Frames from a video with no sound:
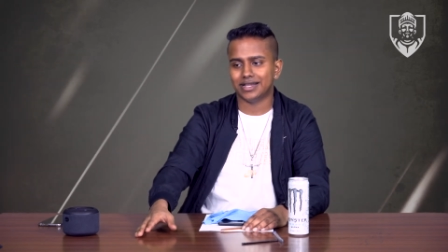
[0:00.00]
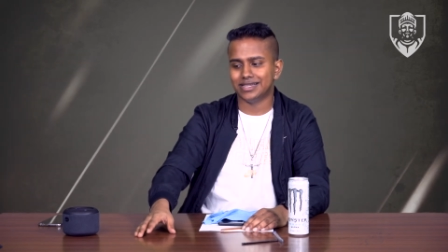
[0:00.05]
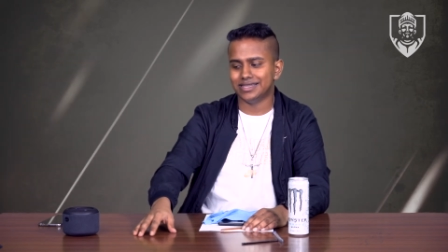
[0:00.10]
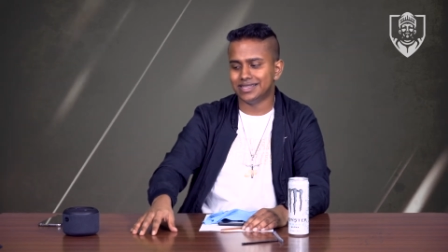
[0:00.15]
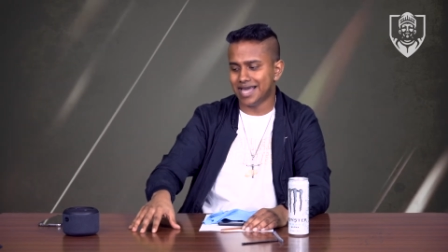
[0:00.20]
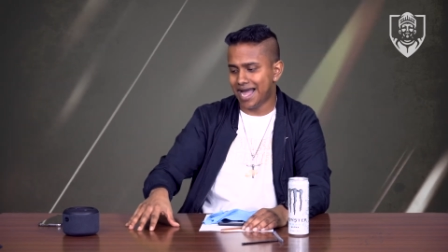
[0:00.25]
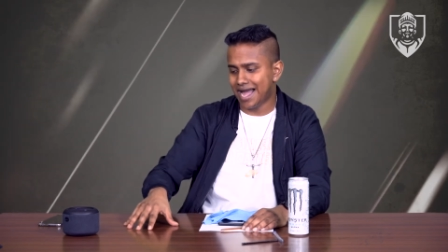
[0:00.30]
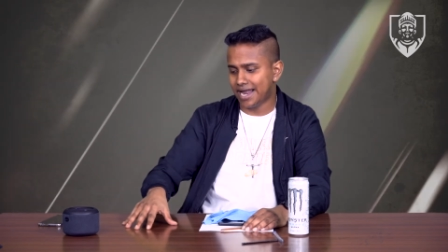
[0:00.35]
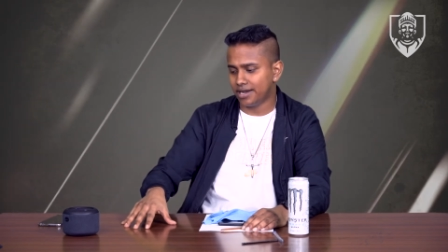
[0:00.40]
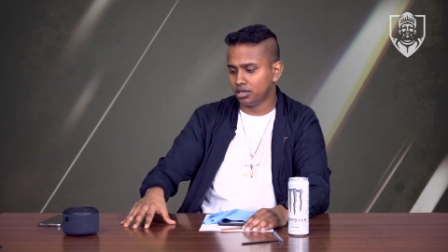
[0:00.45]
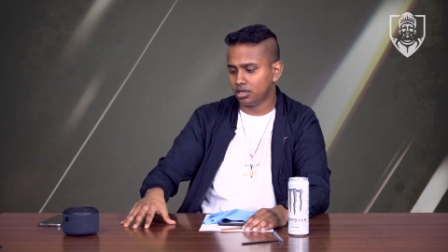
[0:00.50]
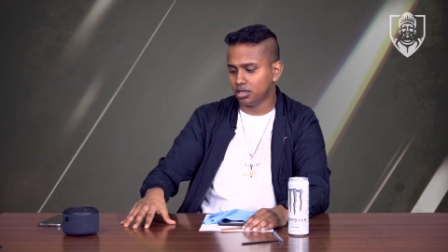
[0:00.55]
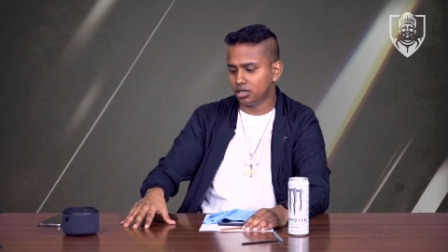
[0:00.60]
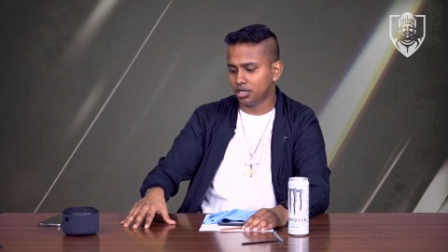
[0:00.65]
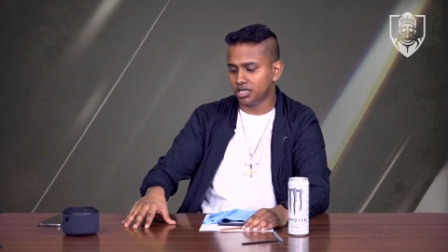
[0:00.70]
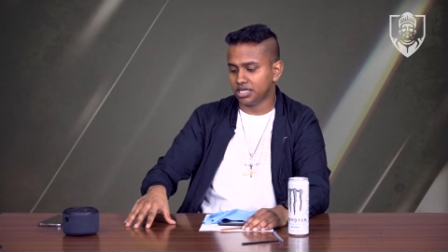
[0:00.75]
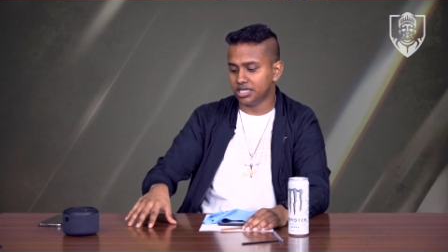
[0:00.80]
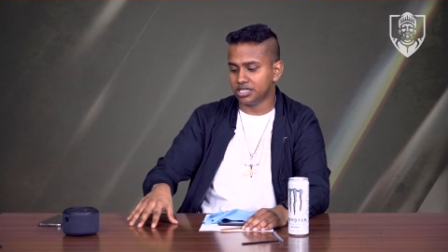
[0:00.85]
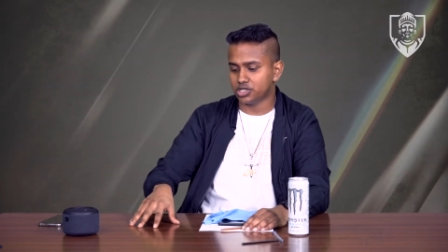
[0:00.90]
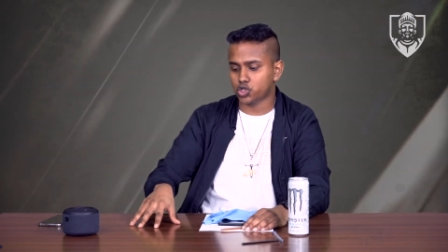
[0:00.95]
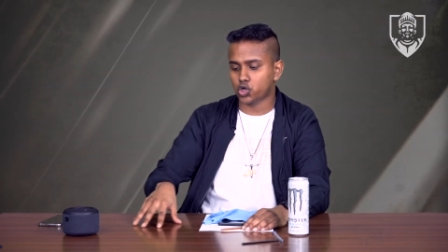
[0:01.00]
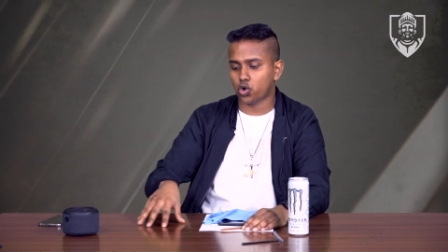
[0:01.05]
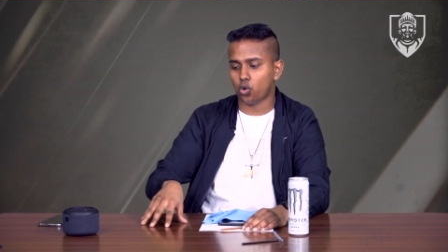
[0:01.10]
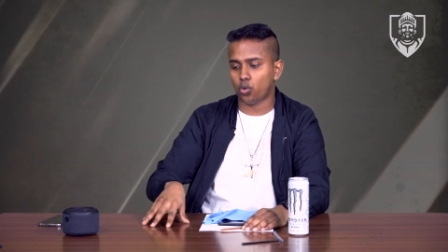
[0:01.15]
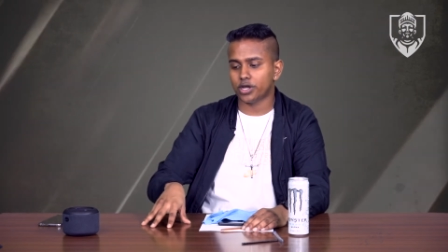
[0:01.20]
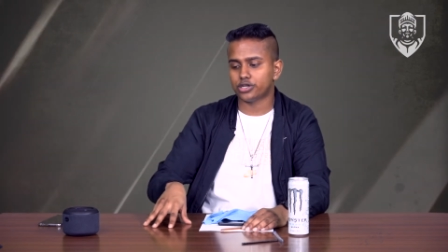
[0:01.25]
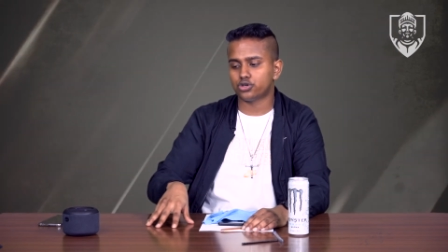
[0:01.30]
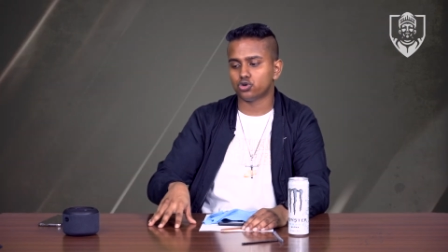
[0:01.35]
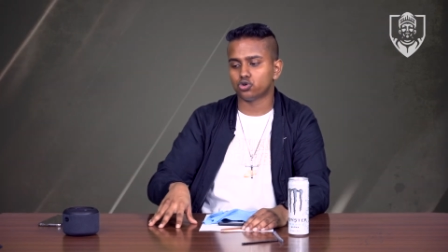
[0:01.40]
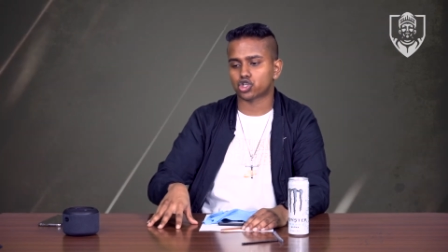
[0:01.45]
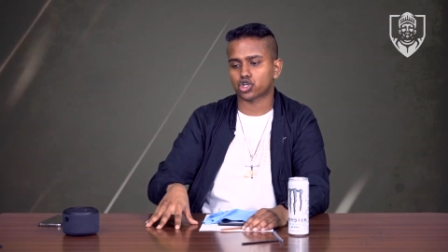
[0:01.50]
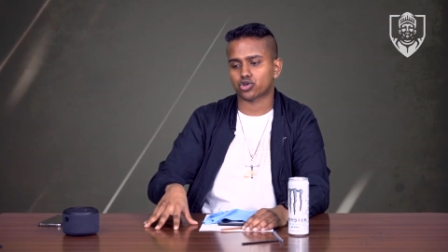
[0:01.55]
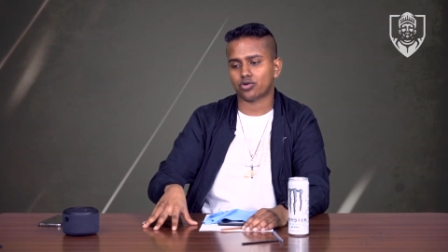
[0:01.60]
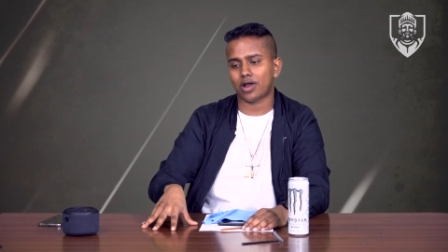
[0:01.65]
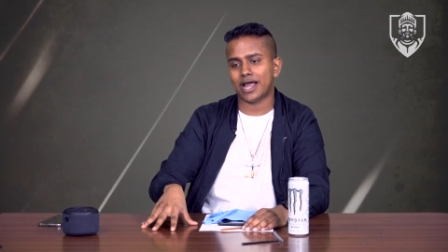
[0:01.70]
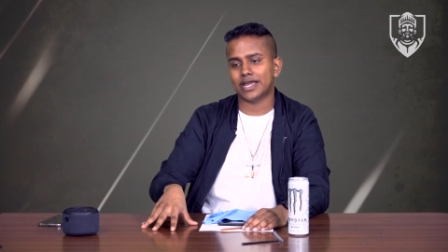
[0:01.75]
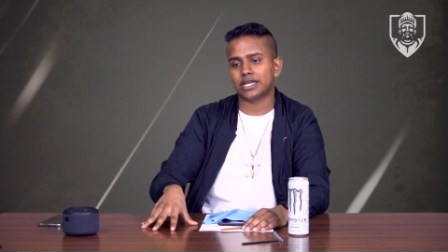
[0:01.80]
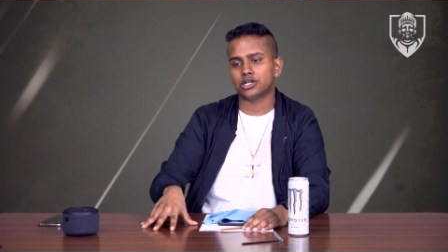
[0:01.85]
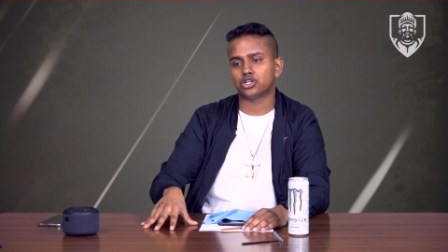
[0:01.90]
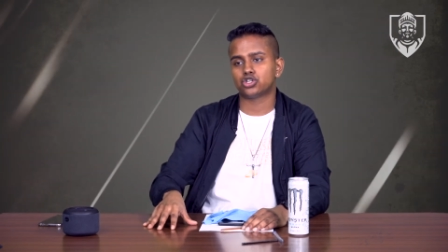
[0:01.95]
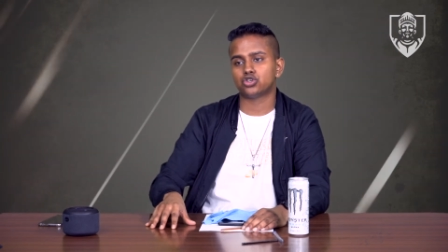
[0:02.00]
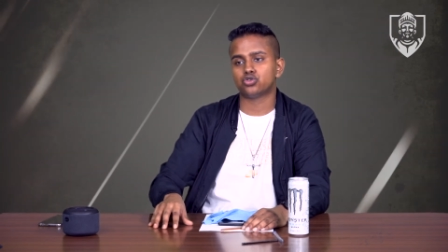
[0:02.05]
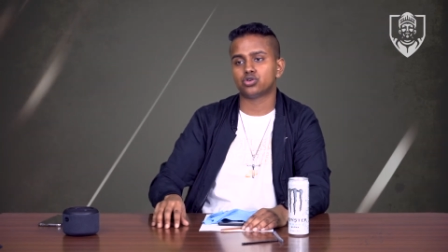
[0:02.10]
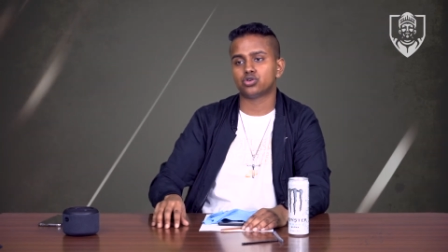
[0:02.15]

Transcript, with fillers: that is going to try to